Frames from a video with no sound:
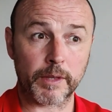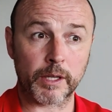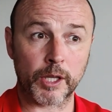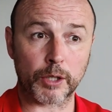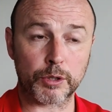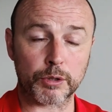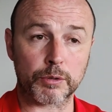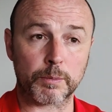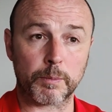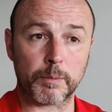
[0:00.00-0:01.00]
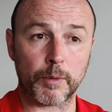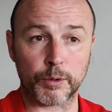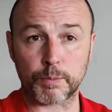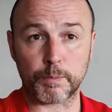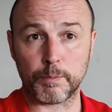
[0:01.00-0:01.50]
not just
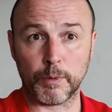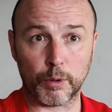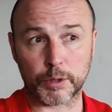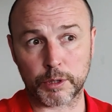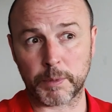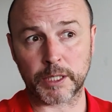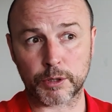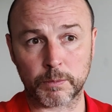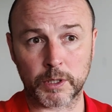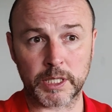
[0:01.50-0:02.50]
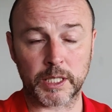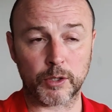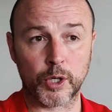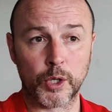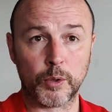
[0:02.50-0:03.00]
us looking to bring somebody in,
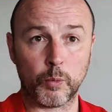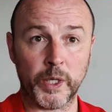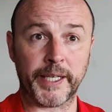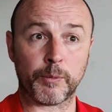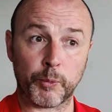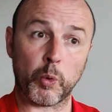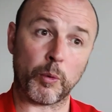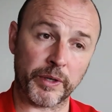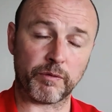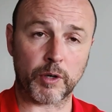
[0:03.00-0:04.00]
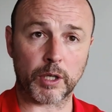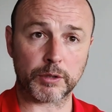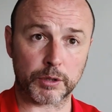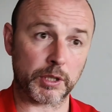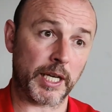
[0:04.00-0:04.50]
working with what we've got
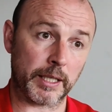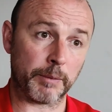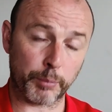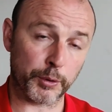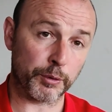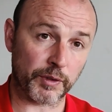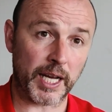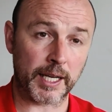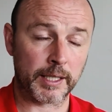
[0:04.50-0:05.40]
to try and improve that.